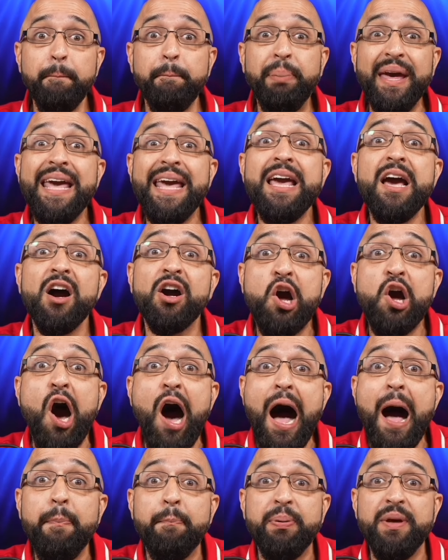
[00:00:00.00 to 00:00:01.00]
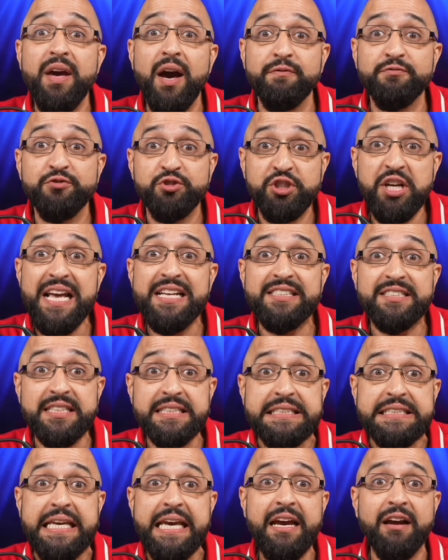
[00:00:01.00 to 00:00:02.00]
Be a copy of
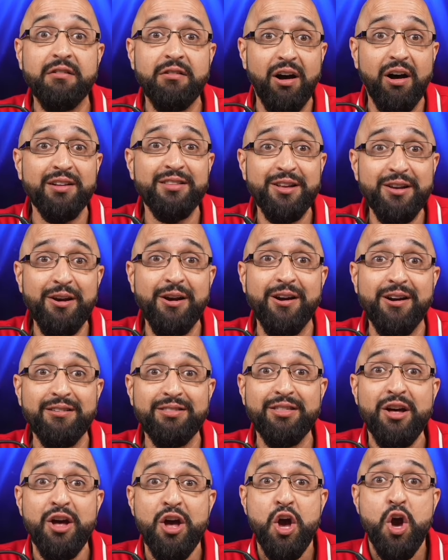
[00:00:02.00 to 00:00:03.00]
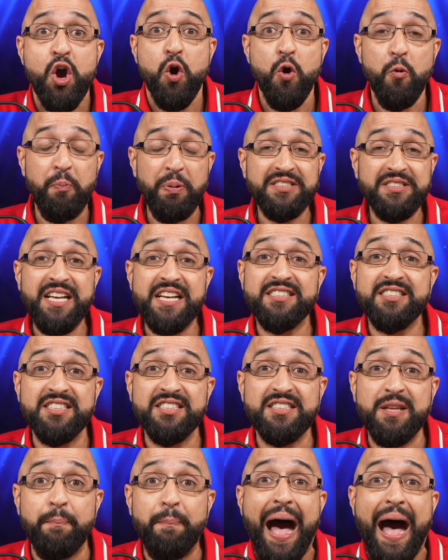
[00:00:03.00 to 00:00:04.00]
Jesus here on the earth, who
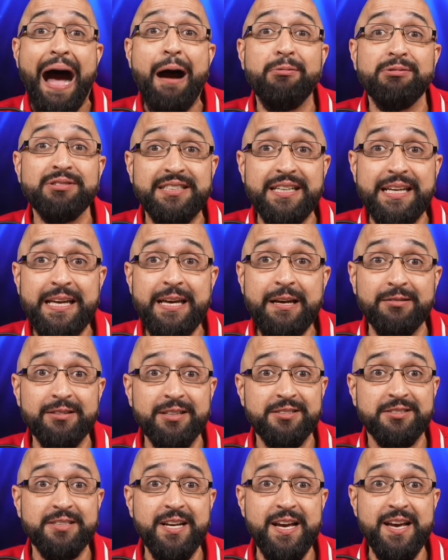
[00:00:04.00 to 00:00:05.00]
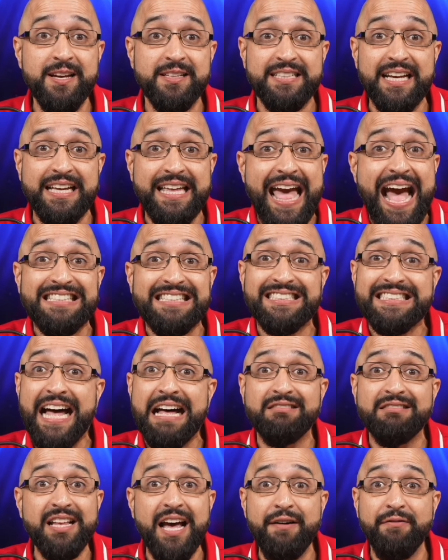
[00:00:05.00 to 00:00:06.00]
possesses the power to heal the sick, to cast
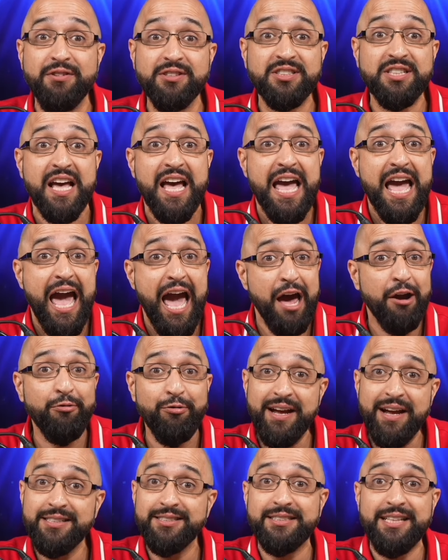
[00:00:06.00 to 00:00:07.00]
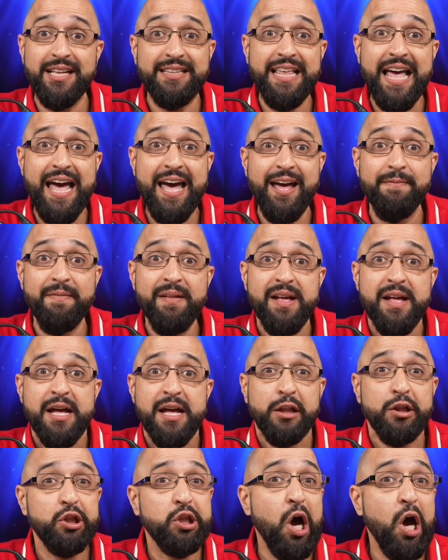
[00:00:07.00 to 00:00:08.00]
out devils, and raise the dead.
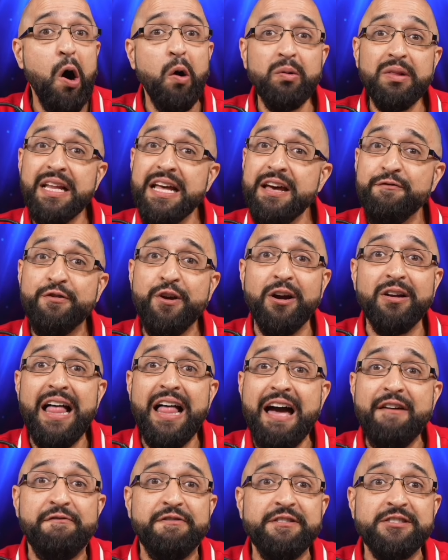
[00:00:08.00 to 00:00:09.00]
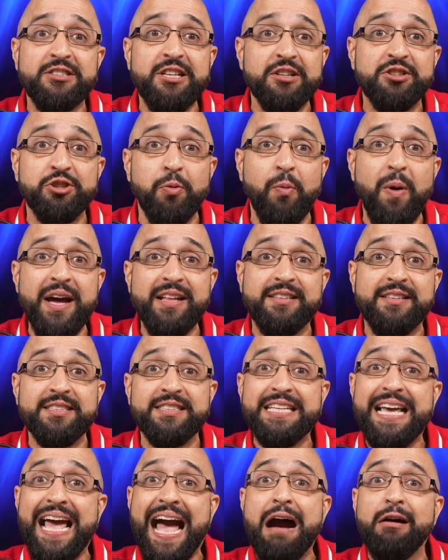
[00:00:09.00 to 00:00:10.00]
Don't live your life in such a way to
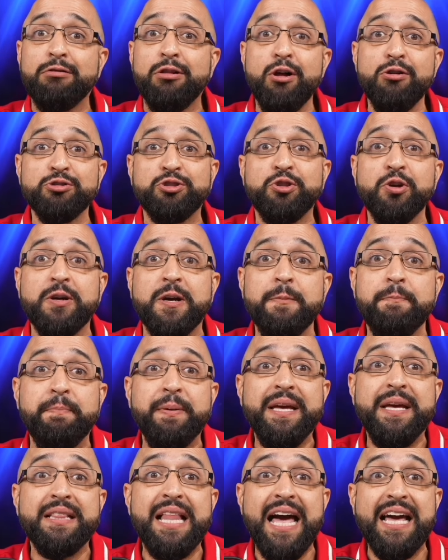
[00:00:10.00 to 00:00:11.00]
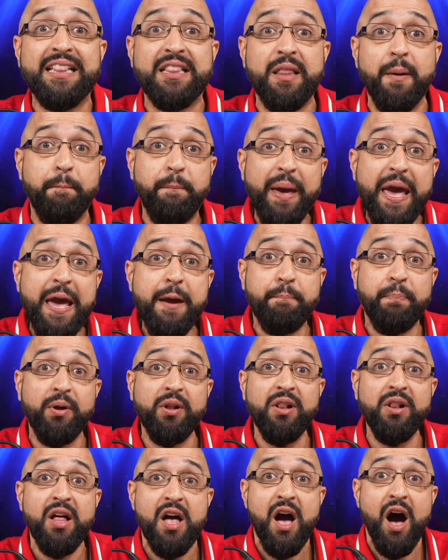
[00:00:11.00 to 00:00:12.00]
see how close you can be like the
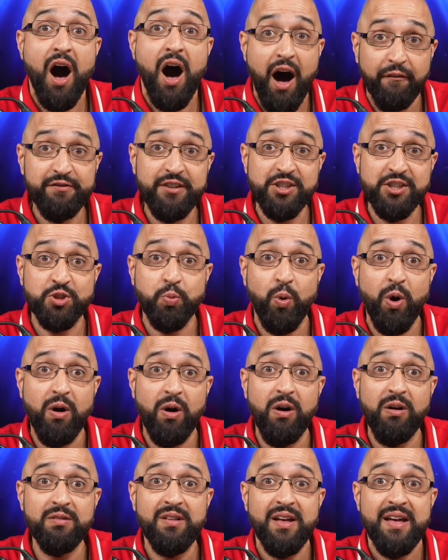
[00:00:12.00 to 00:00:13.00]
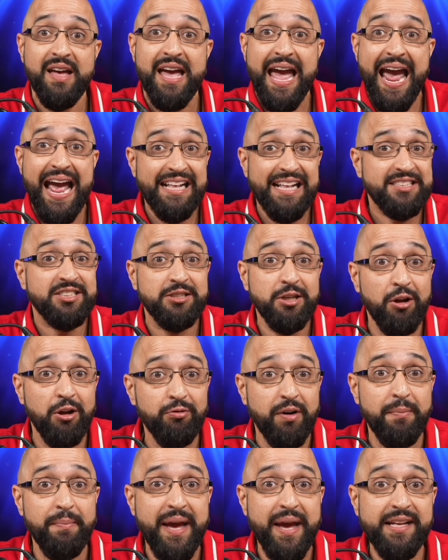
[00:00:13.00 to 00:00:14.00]
people of this world and
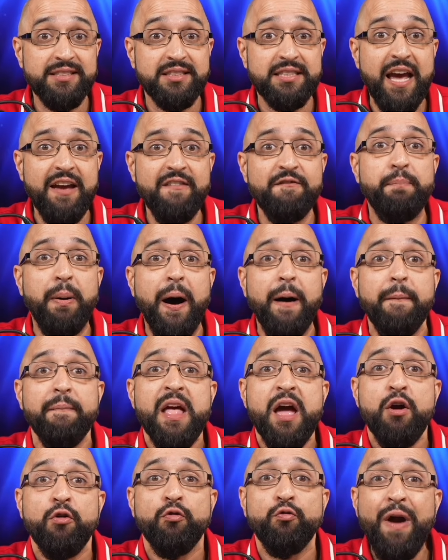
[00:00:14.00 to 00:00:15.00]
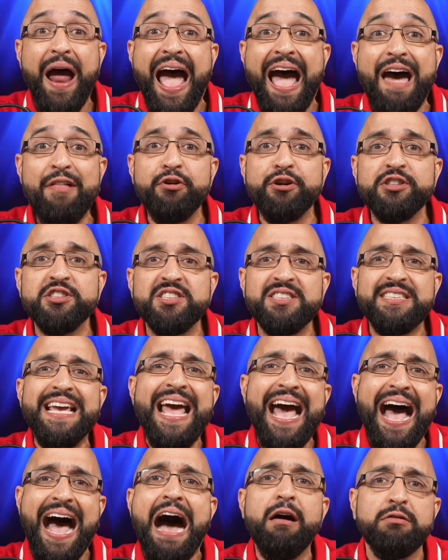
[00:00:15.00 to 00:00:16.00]
still remain saved, but rather
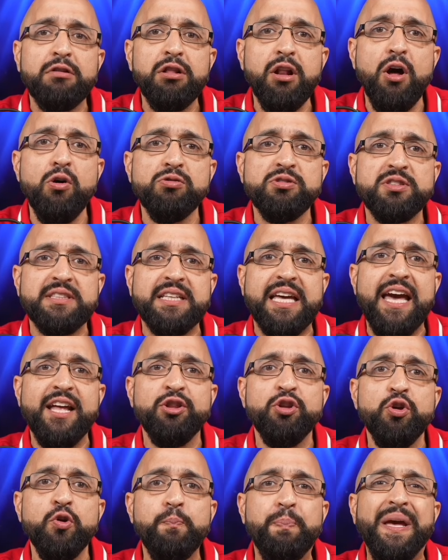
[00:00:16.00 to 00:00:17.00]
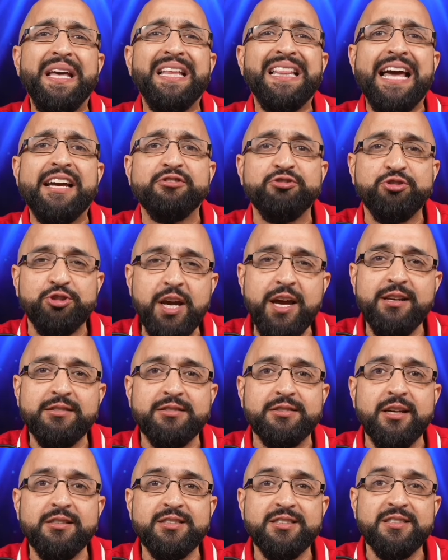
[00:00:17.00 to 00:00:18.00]
see how close can you be like
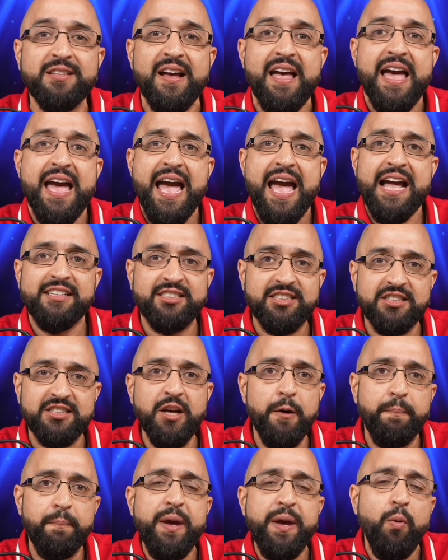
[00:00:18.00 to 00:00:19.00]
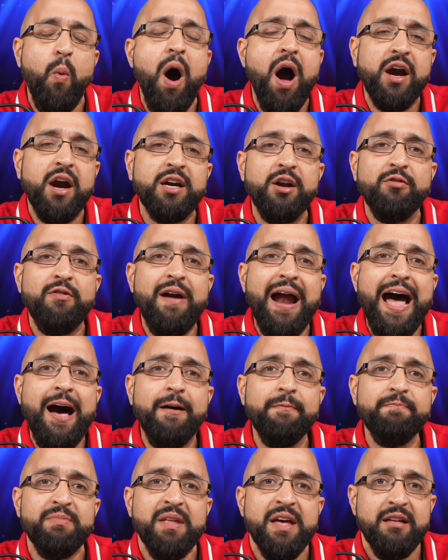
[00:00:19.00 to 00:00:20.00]
Jesus and still be walking
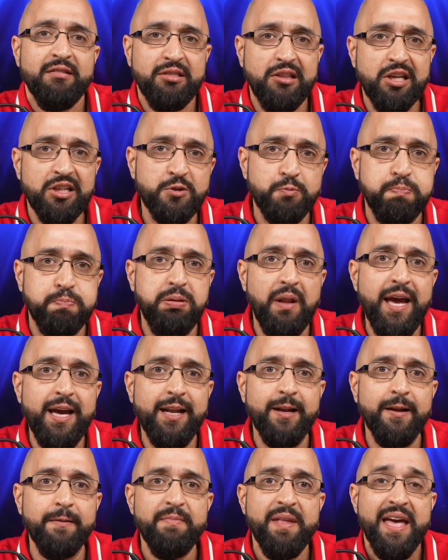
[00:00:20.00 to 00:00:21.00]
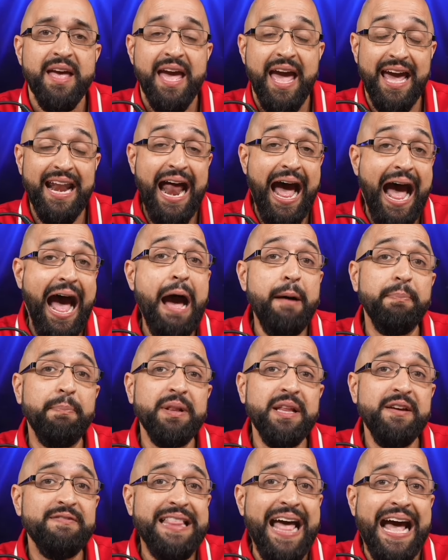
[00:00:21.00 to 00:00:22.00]
around this planet. And I
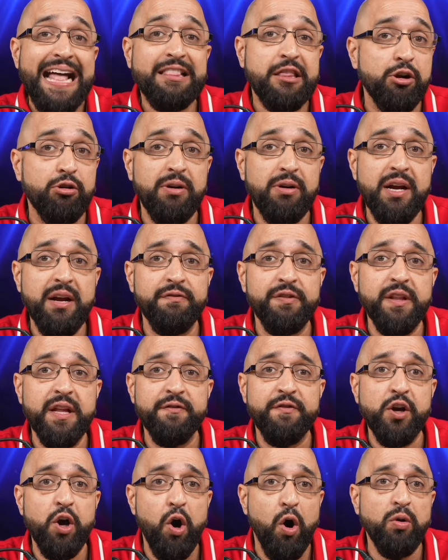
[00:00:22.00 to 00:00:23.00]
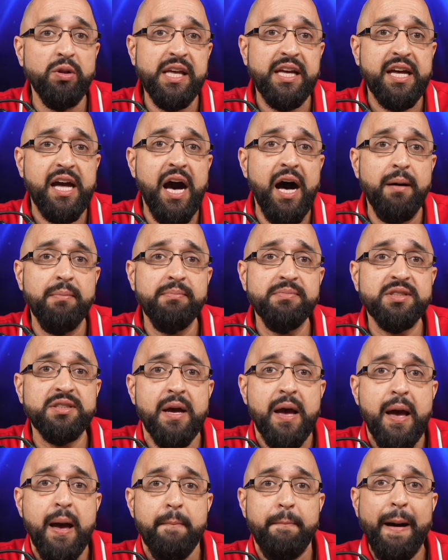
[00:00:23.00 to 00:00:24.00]
believe that degree of living only
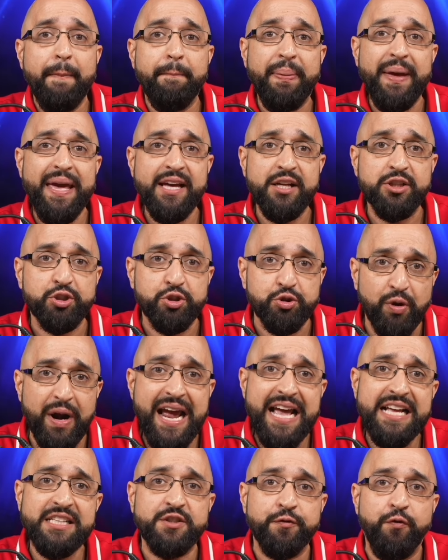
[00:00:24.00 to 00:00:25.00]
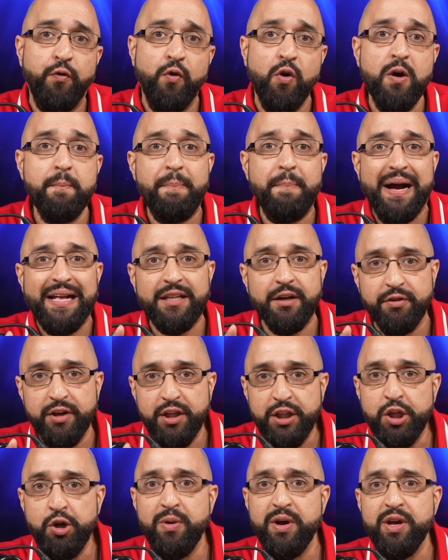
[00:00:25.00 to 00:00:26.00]
comes by being transformed by the
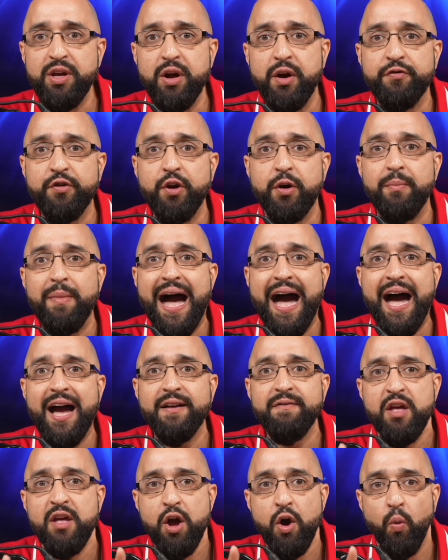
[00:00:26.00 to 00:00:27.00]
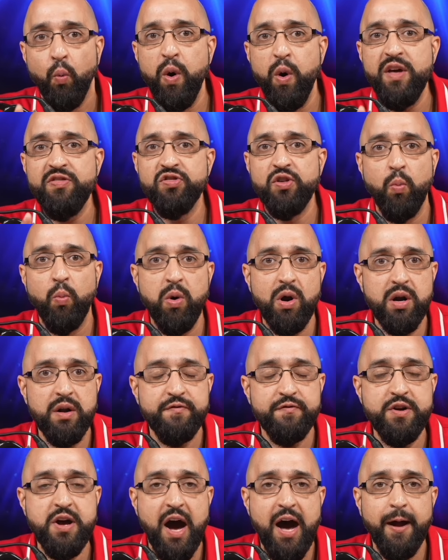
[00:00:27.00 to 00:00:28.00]
renewing of your mind with the Word
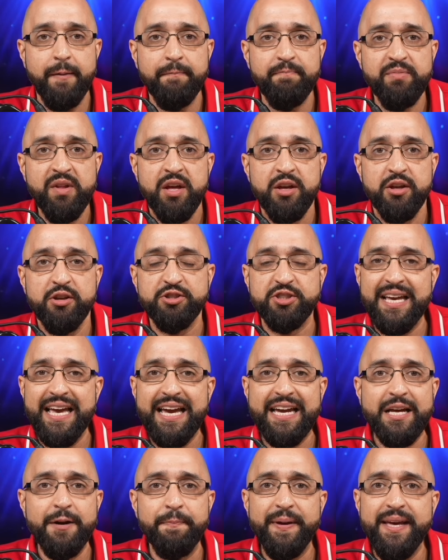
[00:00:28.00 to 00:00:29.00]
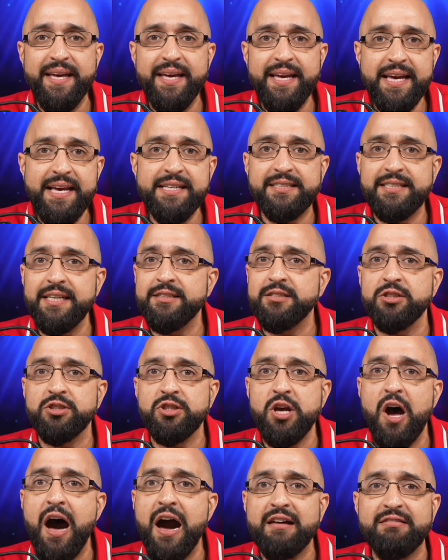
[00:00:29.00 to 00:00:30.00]
of God. You see, it can be easy to
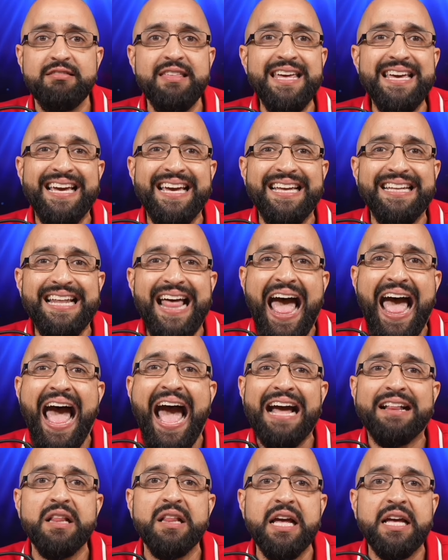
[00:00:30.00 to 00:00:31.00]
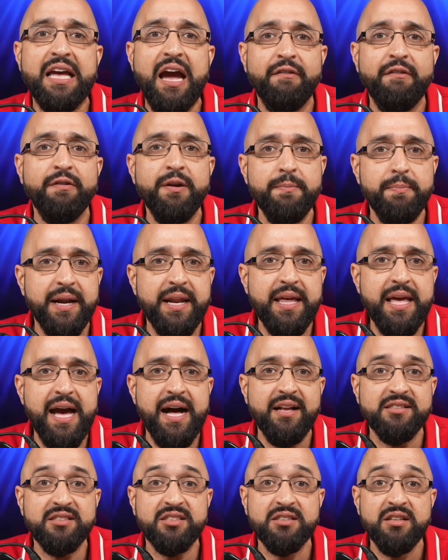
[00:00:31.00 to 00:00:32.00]
talk, think, and act like everybody
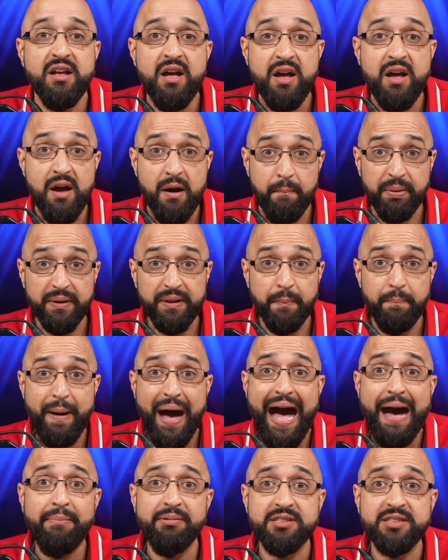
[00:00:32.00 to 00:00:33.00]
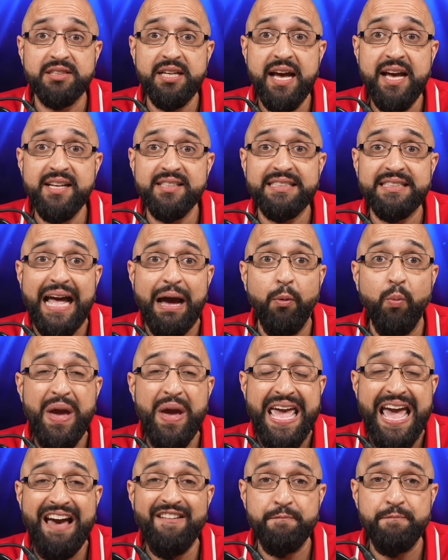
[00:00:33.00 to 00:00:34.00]
else, but the Bible says that
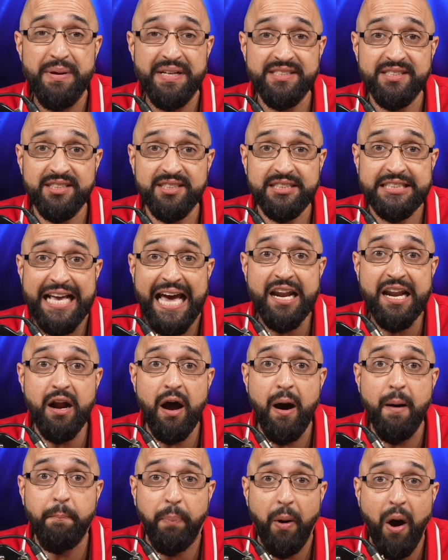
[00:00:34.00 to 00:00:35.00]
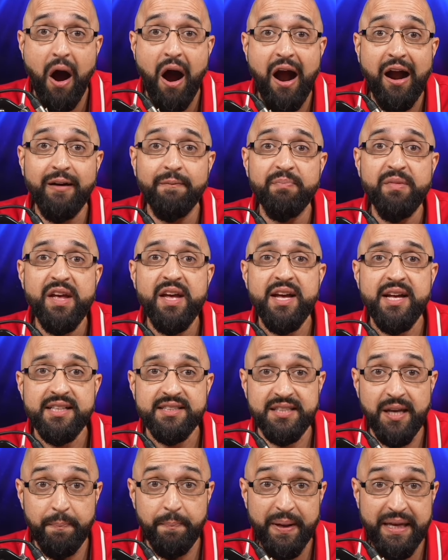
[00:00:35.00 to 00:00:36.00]
we have been set apart
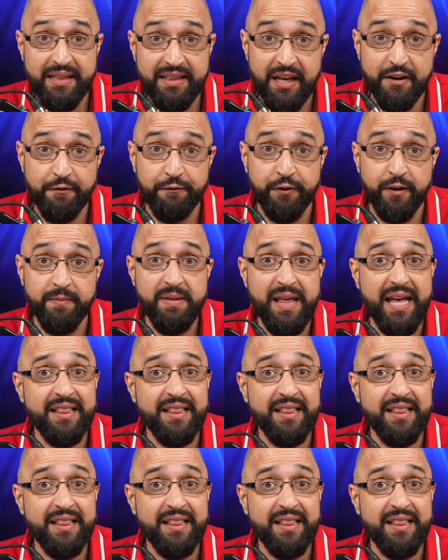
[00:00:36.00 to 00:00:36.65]
to be different.